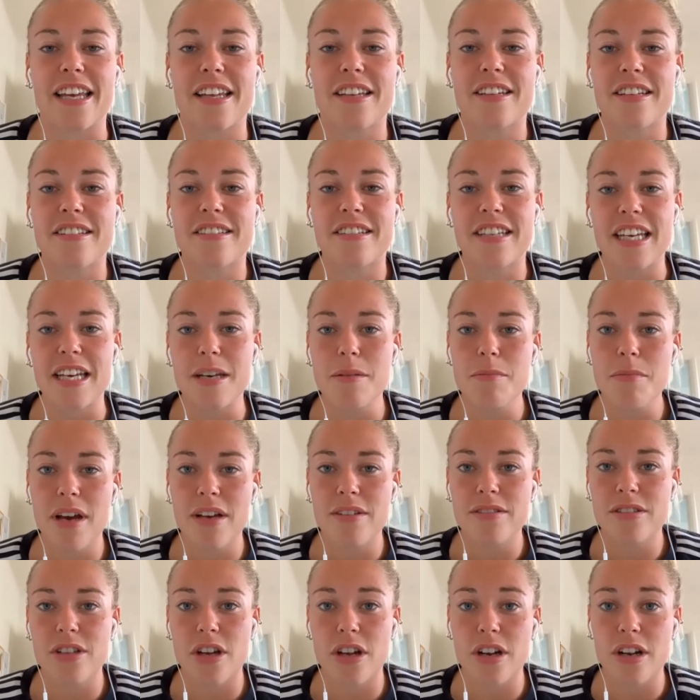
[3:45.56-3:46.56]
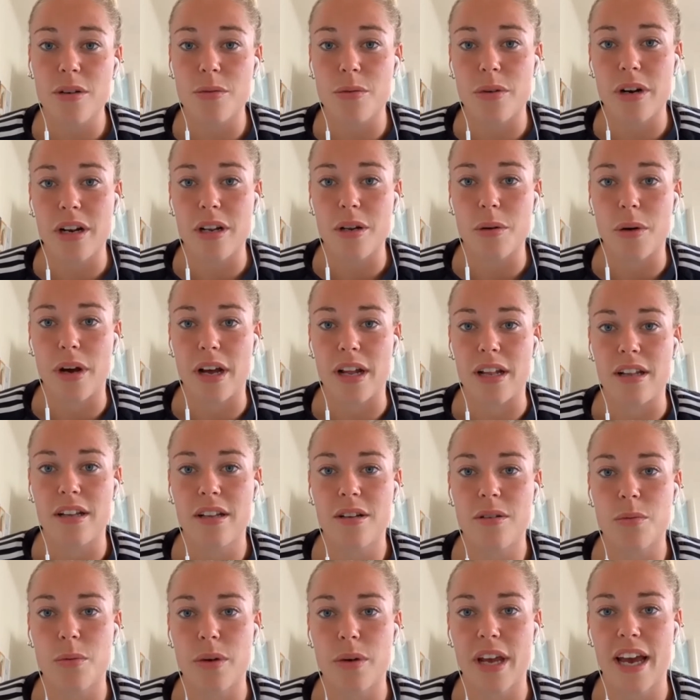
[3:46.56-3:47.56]
the team has done it really well.
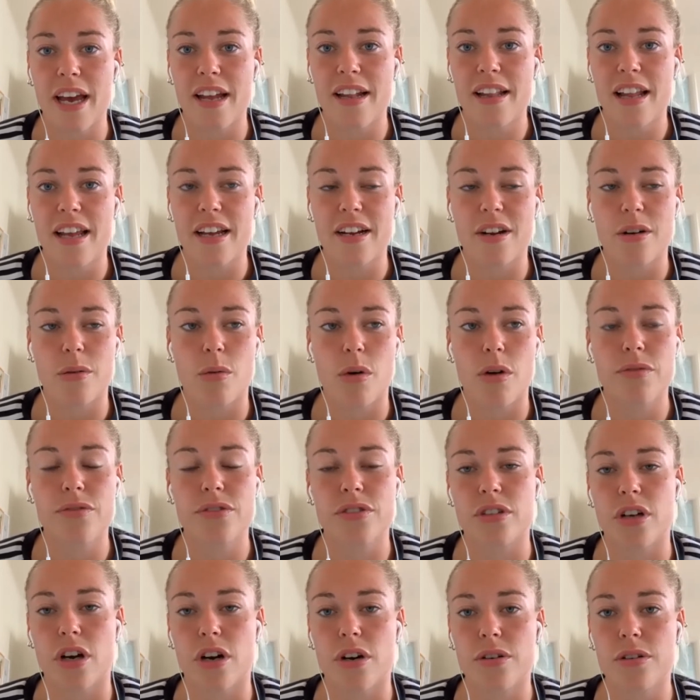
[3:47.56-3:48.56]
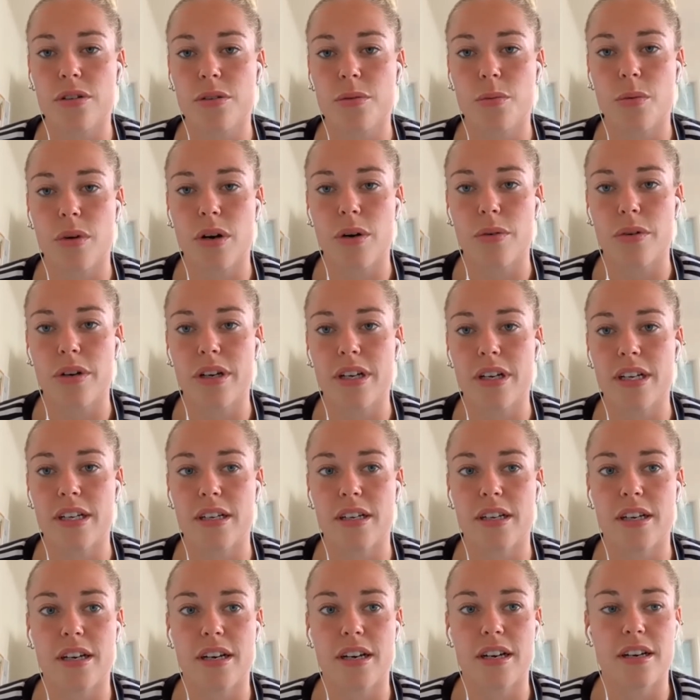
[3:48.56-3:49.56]
We had like a rough start where
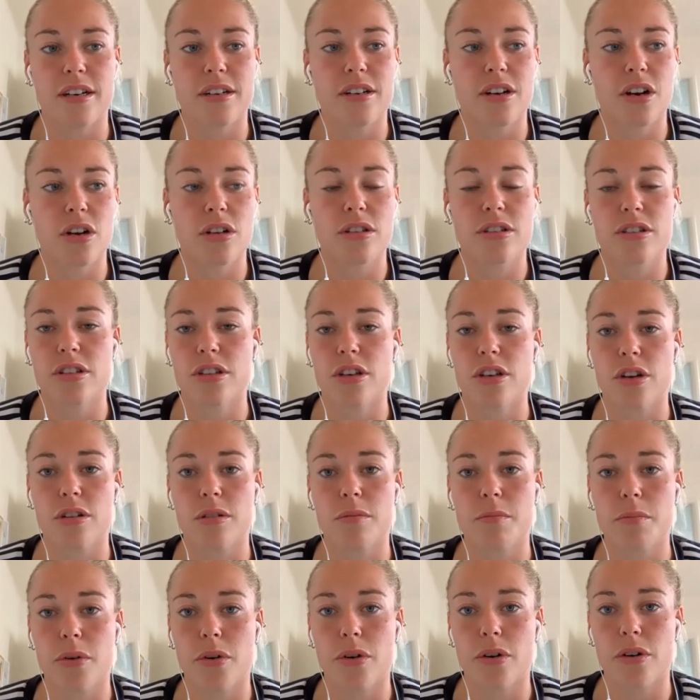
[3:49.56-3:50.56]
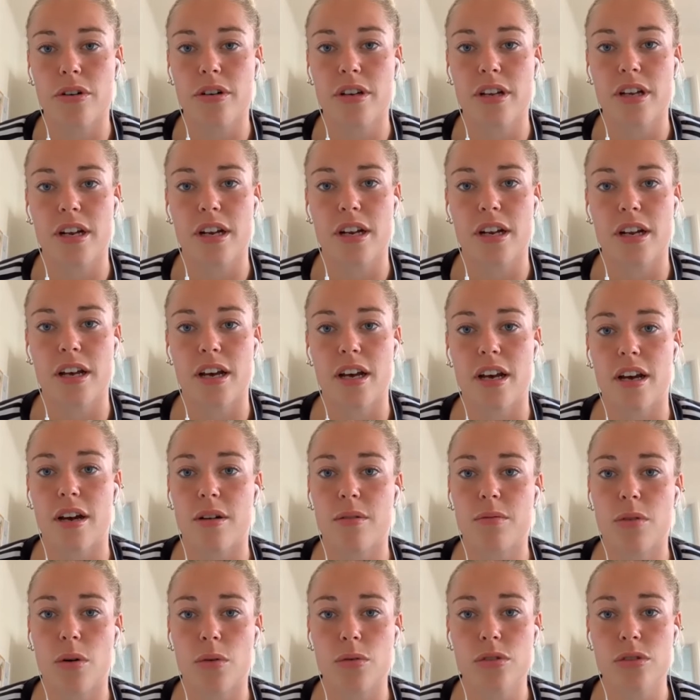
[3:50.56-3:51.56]
we got Guterborg and
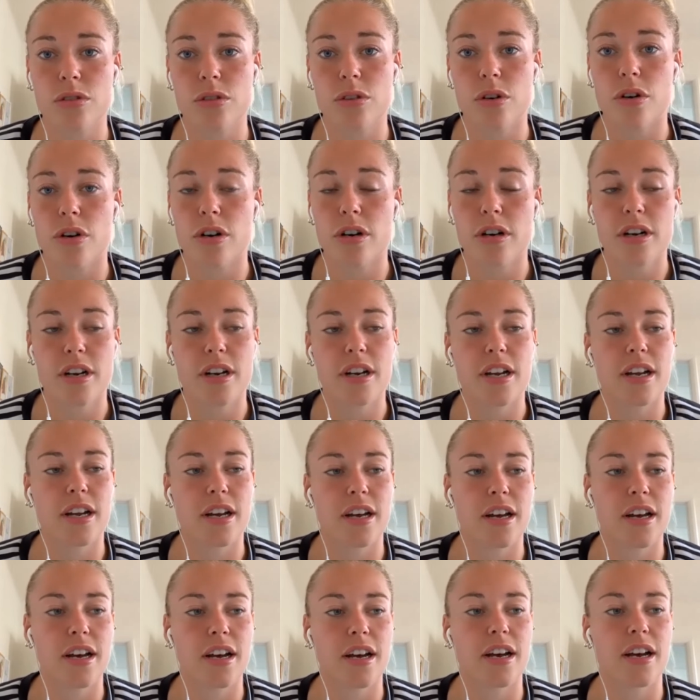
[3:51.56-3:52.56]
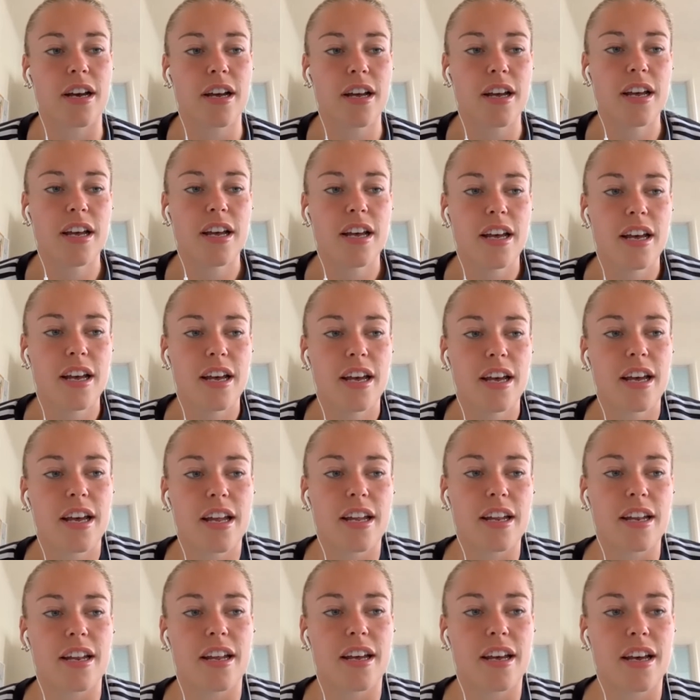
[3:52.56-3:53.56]
Rosengård,
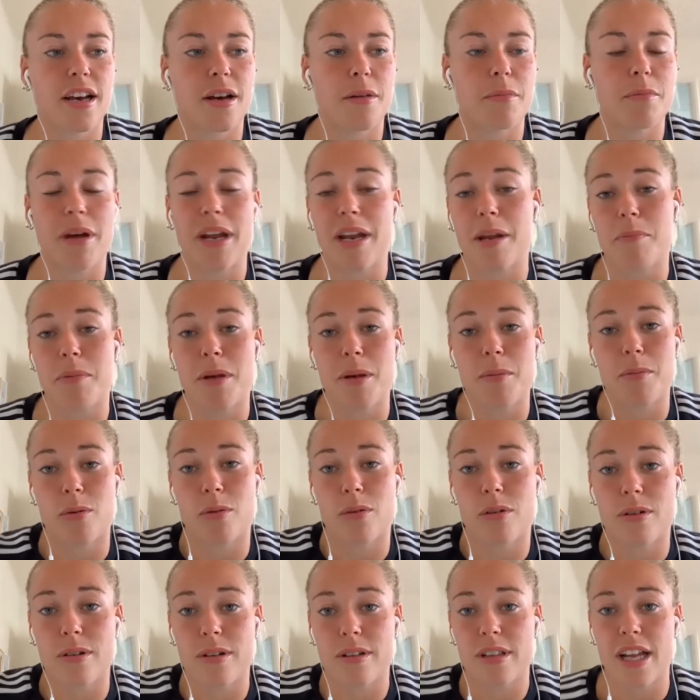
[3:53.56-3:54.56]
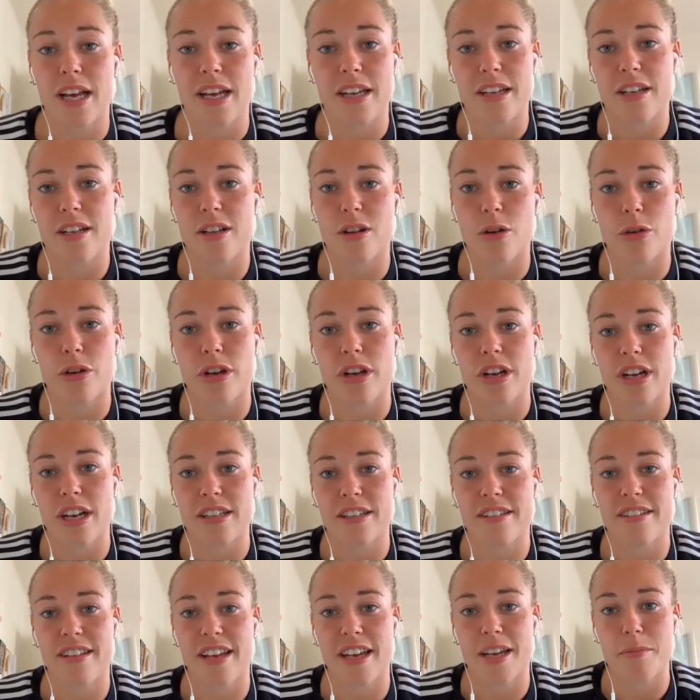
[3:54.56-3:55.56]
and many people were like looking at
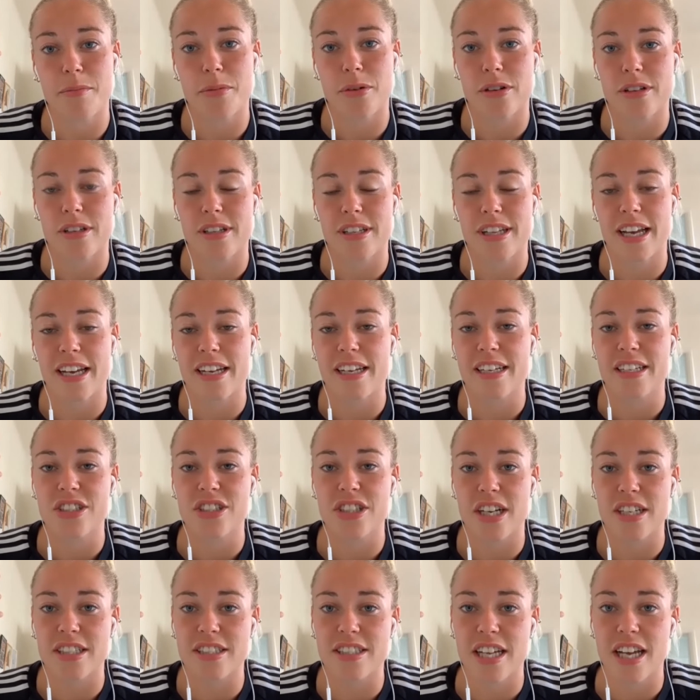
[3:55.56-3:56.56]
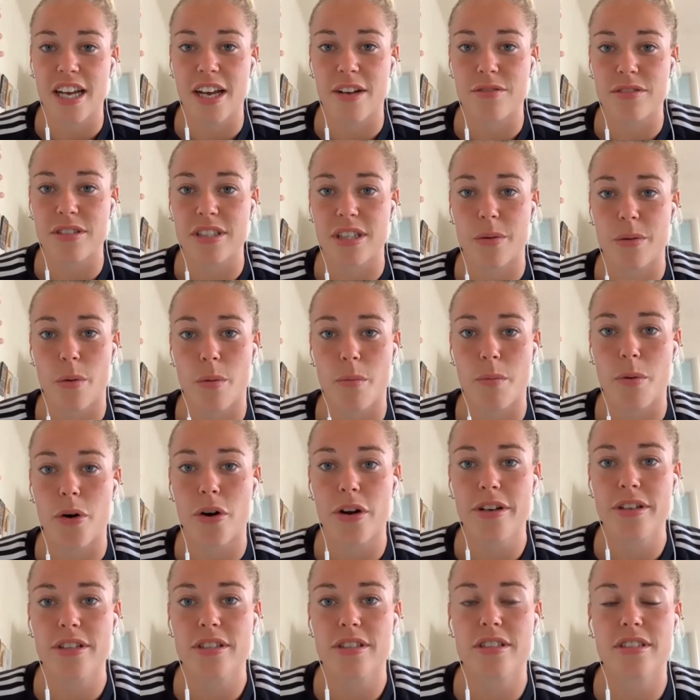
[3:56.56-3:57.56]
the table and like Kristianstad have 0
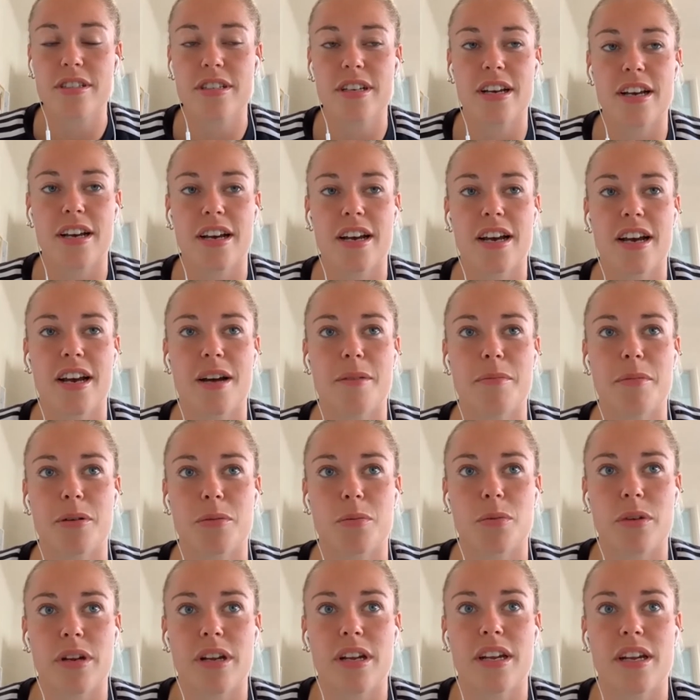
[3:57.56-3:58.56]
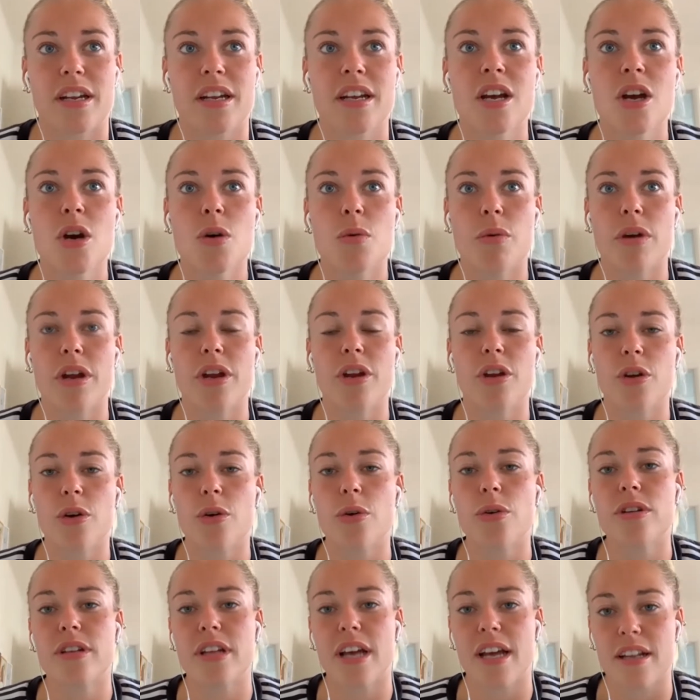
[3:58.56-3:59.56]
points, but we
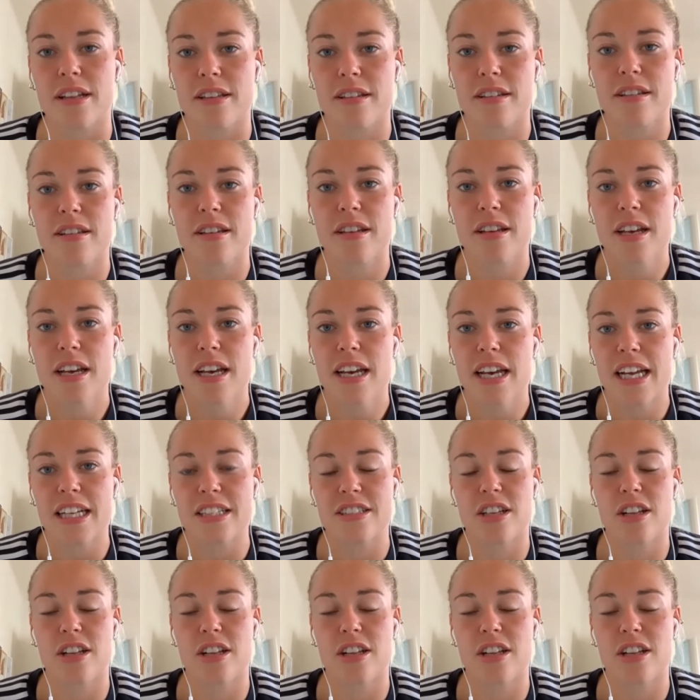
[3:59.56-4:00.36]
knew that it's a